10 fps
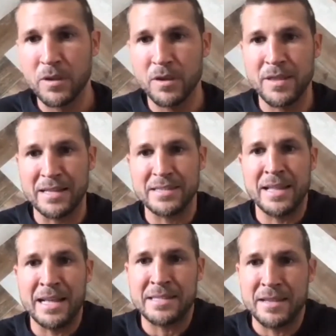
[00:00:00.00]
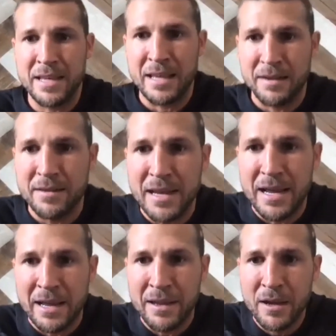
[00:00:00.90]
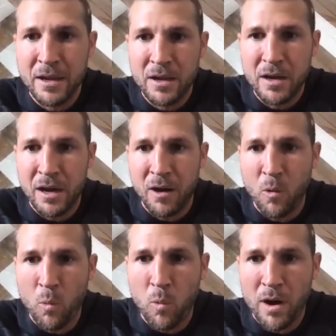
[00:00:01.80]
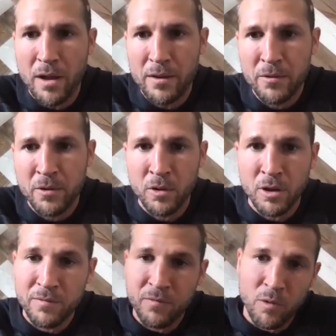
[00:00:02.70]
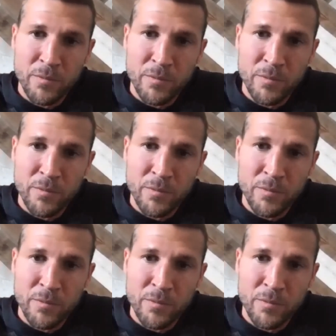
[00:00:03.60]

That's at the end of the day what you're looking for,